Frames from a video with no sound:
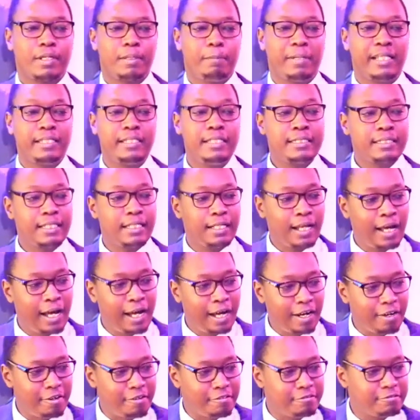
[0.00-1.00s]
But this
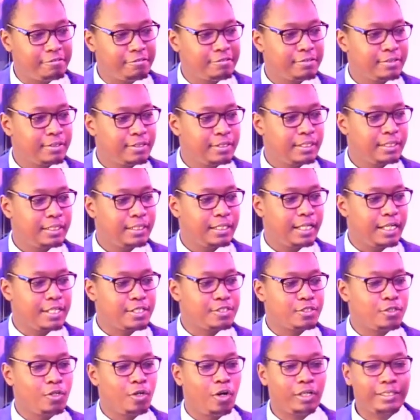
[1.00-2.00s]
love
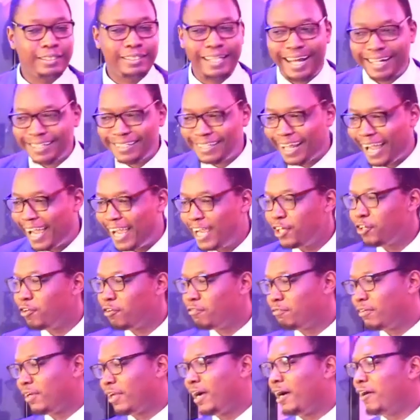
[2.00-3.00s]
is not that kind
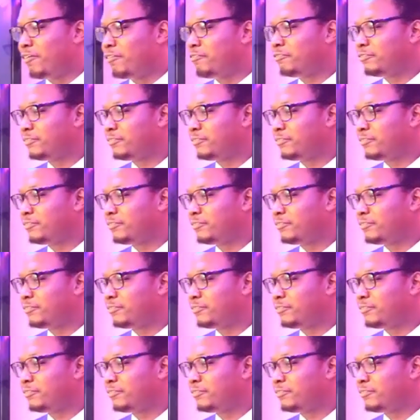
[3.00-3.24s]
of love.